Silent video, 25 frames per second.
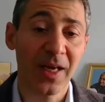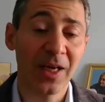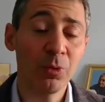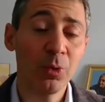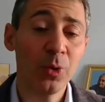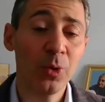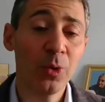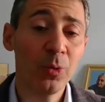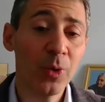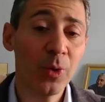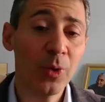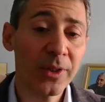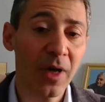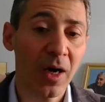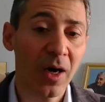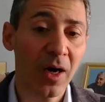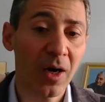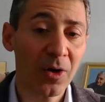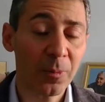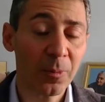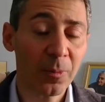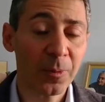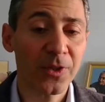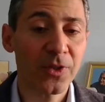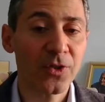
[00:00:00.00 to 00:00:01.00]
and we want
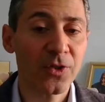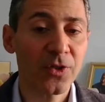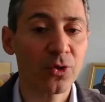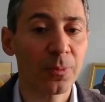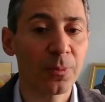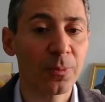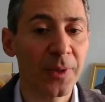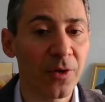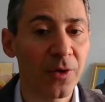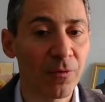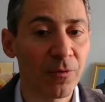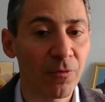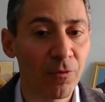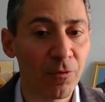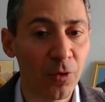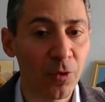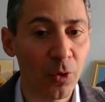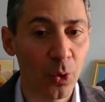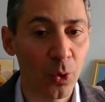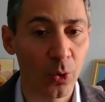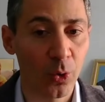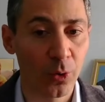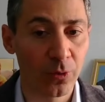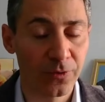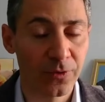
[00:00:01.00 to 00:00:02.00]
our priests to be
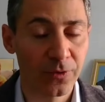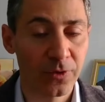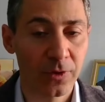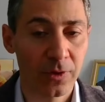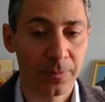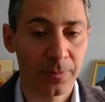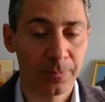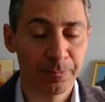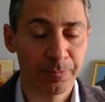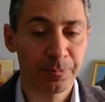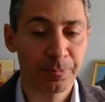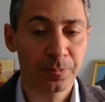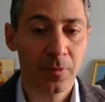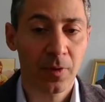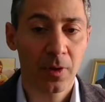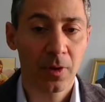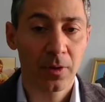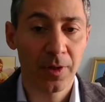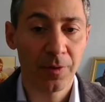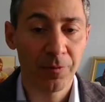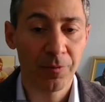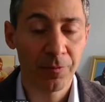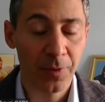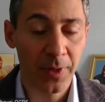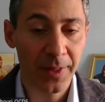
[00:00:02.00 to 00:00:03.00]
involved
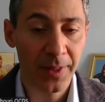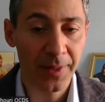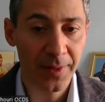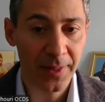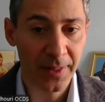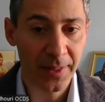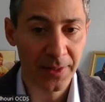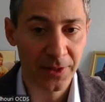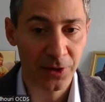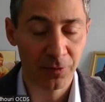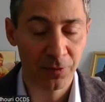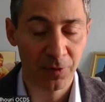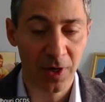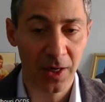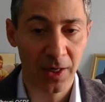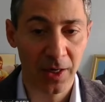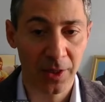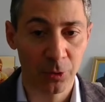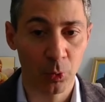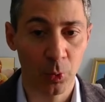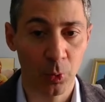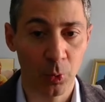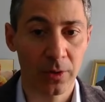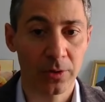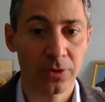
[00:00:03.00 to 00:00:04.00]
in, in the divine
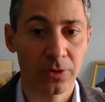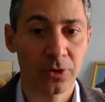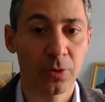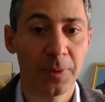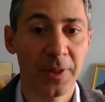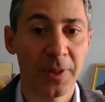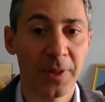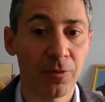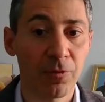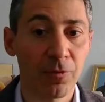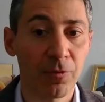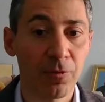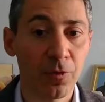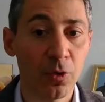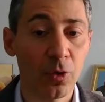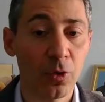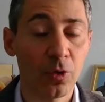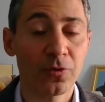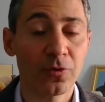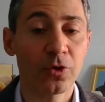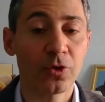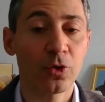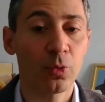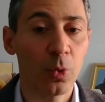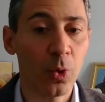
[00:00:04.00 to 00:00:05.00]
world, to be
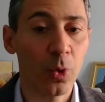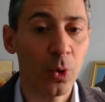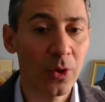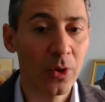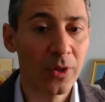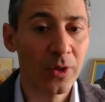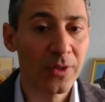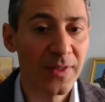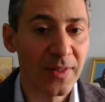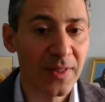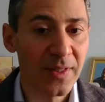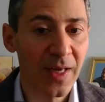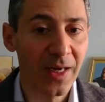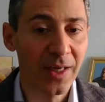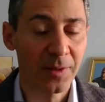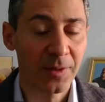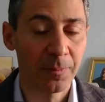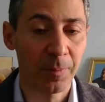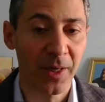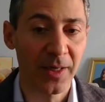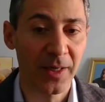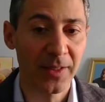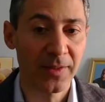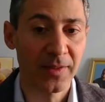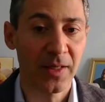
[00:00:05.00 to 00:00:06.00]
involved, to walk side
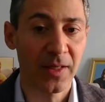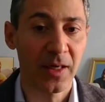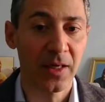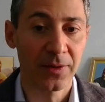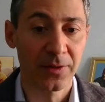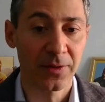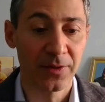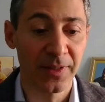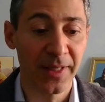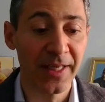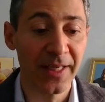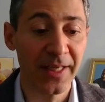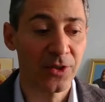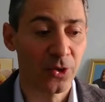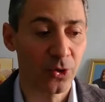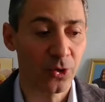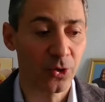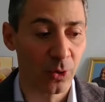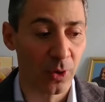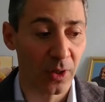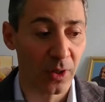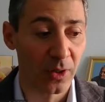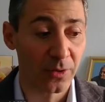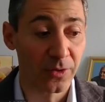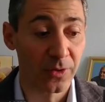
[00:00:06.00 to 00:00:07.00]
by side next
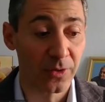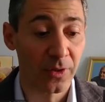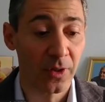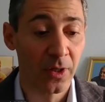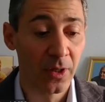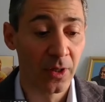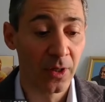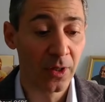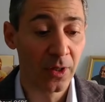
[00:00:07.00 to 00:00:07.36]
to us.